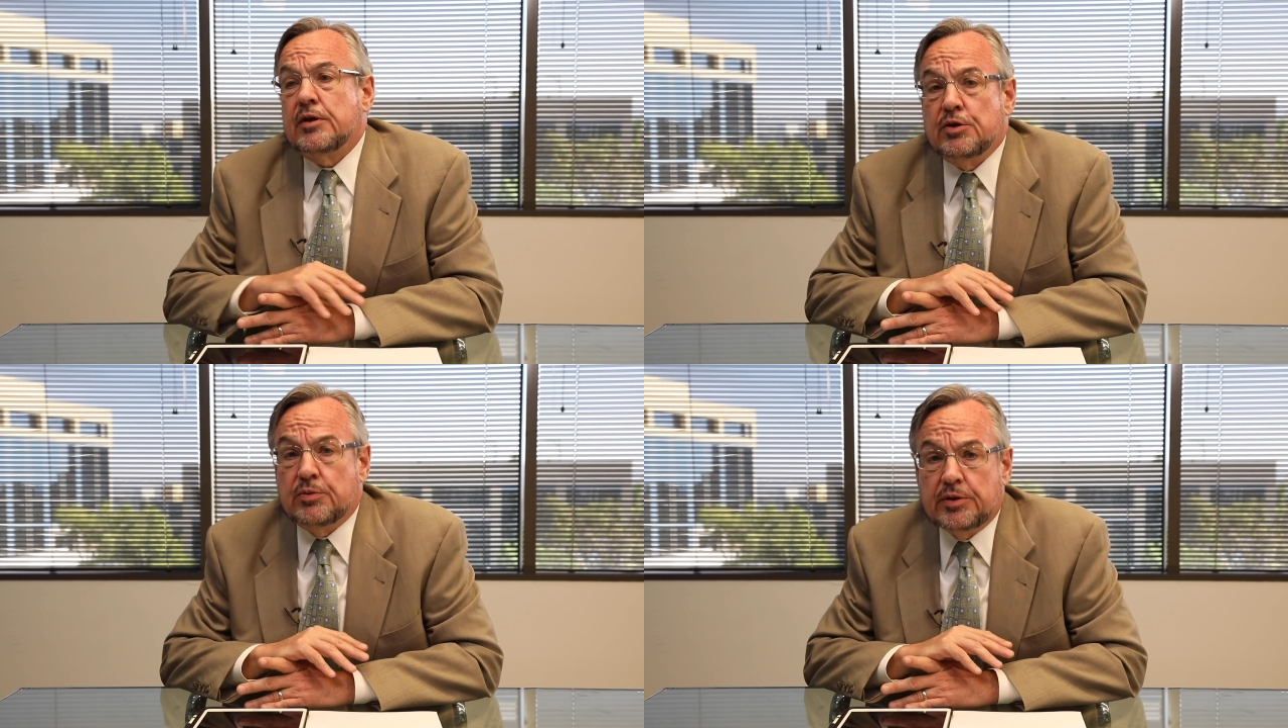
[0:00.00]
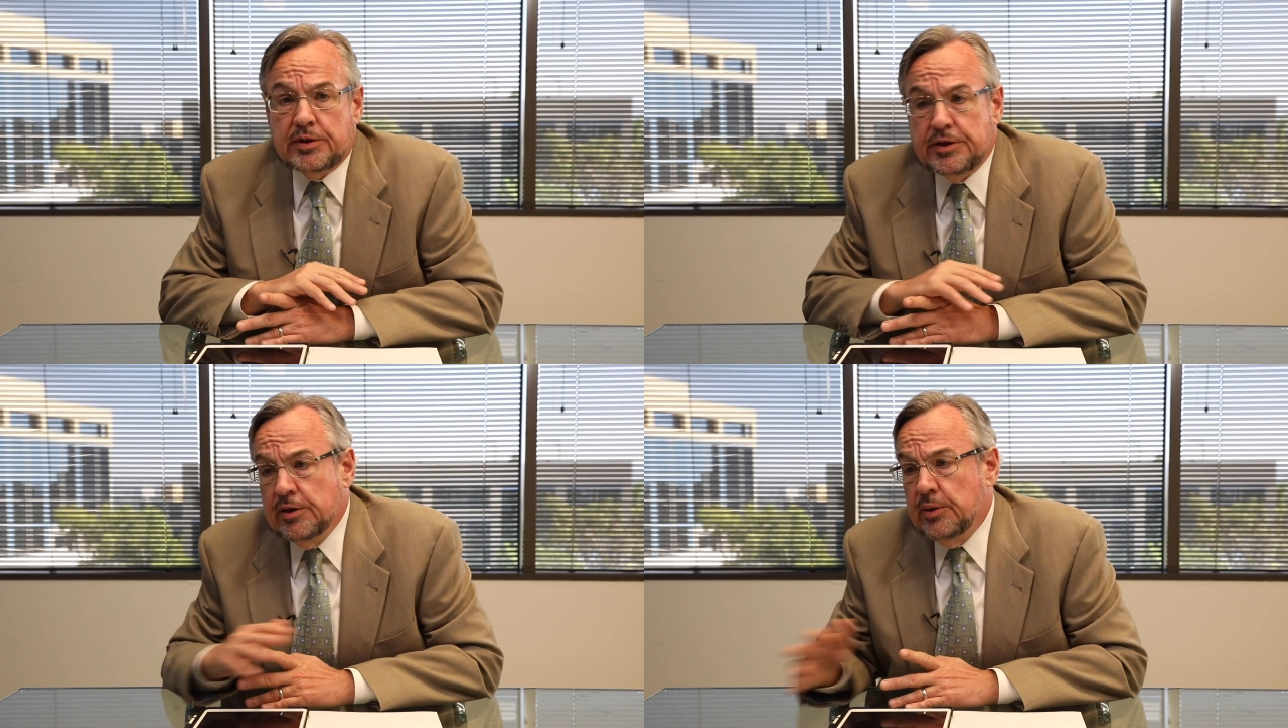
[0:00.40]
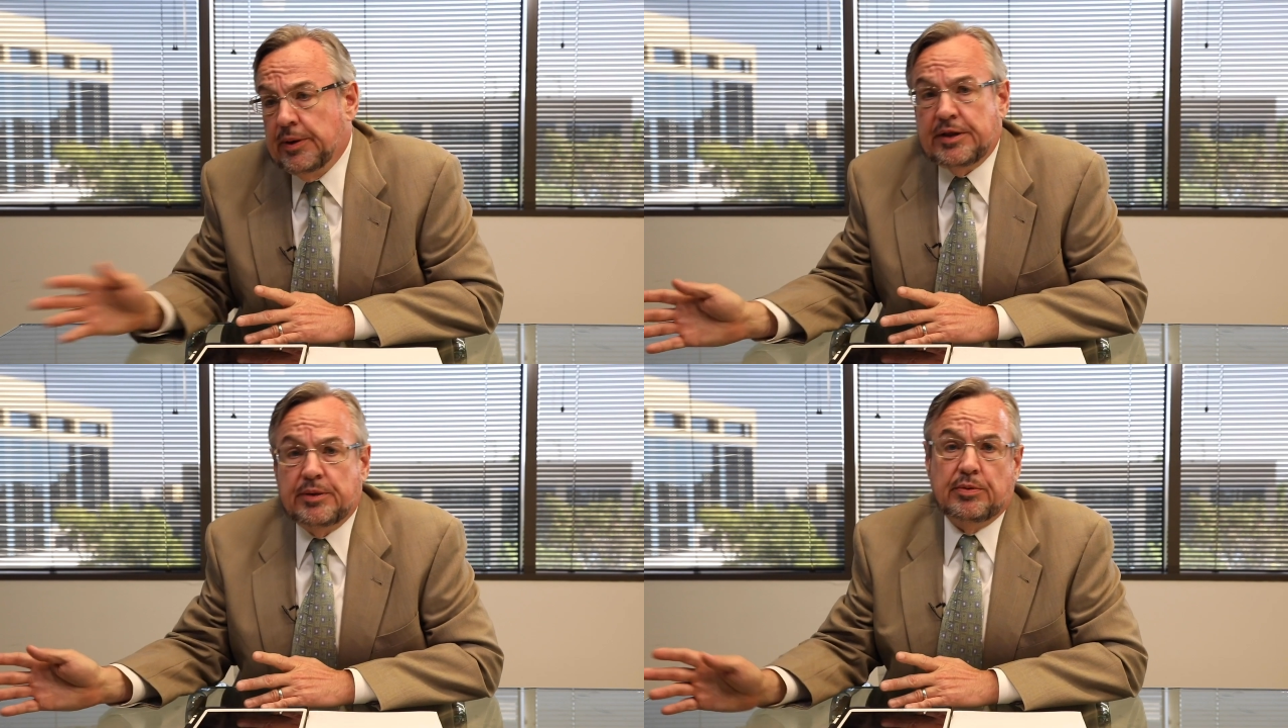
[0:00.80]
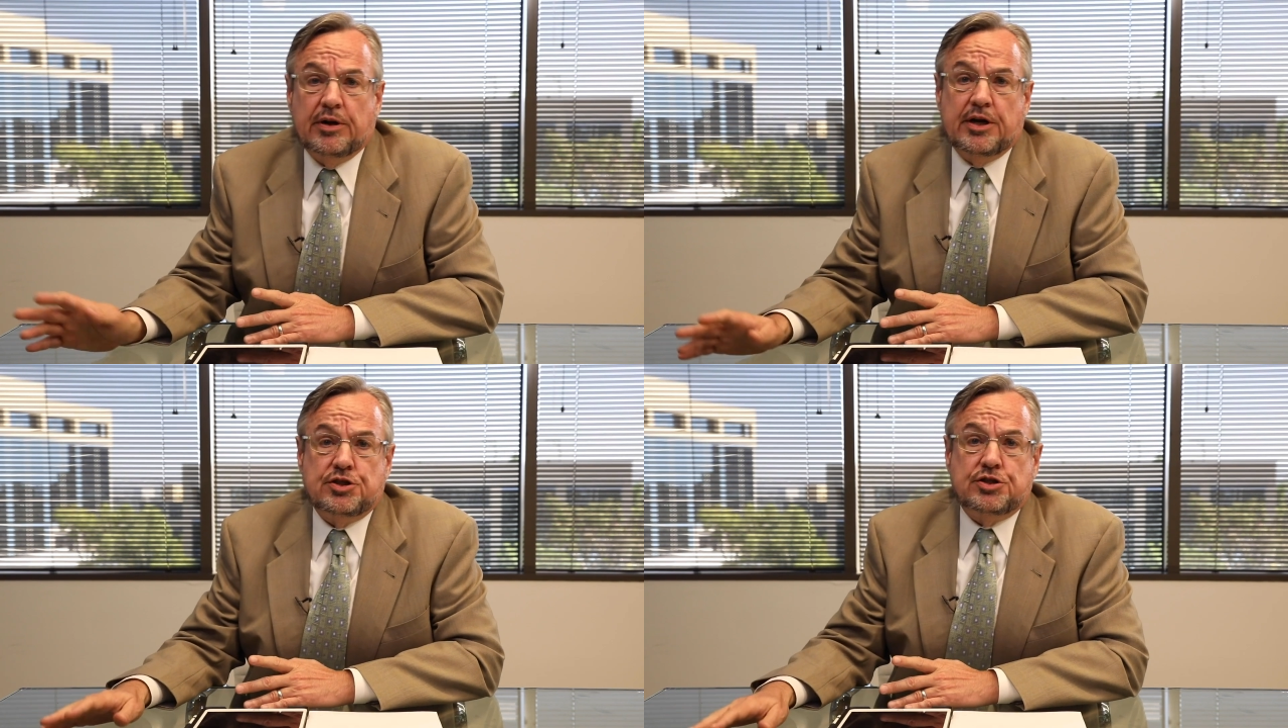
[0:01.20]
you clear away the
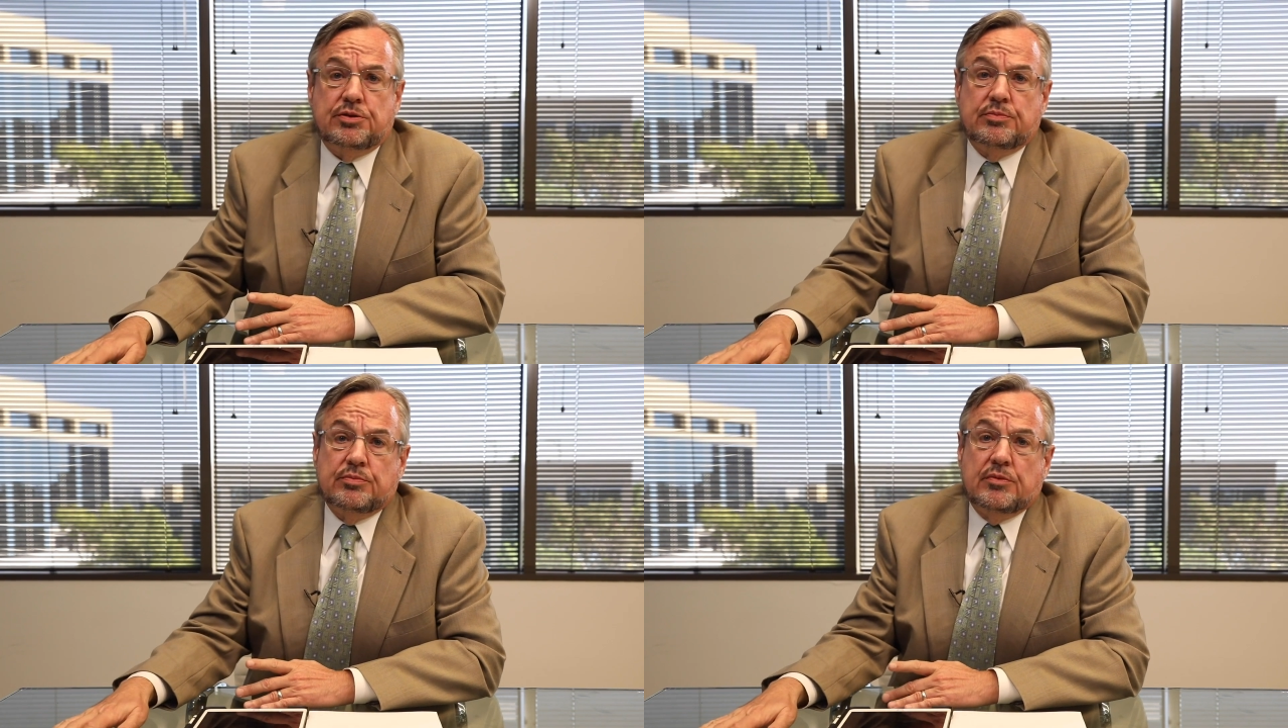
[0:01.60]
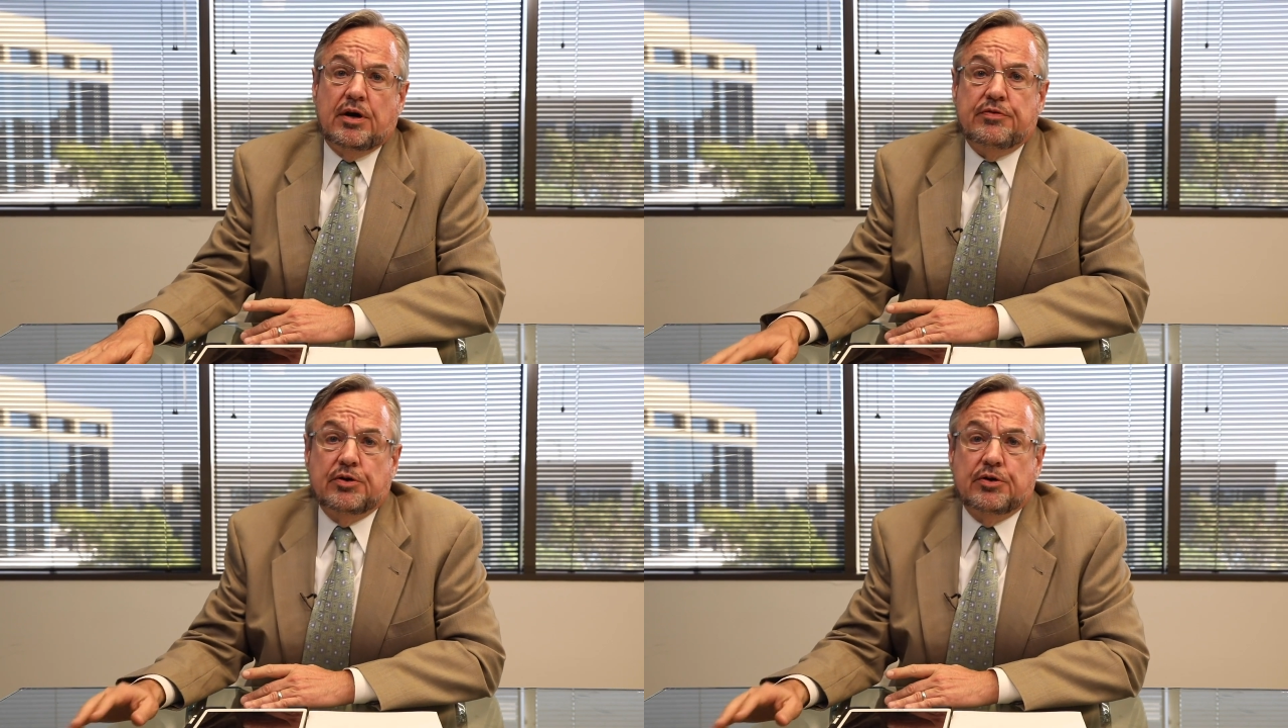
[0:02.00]
brush of